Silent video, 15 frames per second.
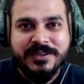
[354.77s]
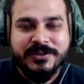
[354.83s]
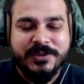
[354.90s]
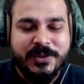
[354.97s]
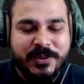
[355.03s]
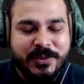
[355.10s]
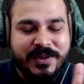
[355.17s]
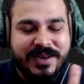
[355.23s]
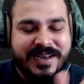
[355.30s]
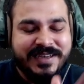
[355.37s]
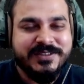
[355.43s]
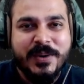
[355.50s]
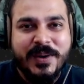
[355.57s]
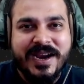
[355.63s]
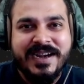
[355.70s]
so
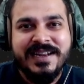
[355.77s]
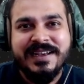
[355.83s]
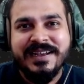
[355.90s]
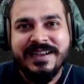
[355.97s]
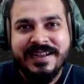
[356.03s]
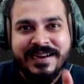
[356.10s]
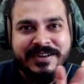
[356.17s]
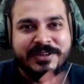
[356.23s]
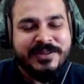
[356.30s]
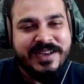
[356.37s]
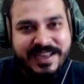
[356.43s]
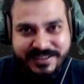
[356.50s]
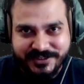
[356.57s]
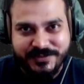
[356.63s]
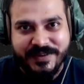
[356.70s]
let's go ahead into
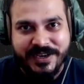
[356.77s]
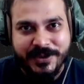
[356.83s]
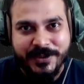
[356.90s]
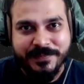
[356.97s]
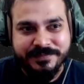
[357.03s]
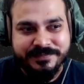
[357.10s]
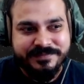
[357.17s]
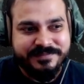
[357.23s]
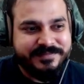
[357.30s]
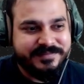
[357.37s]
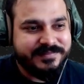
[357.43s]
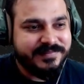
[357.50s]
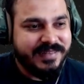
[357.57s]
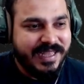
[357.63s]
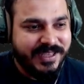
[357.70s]
the next video.
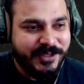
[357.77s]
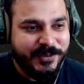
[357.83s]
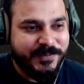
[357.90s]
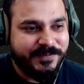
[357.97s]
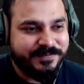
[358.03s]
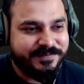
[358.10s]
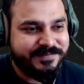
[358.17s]
Thank you.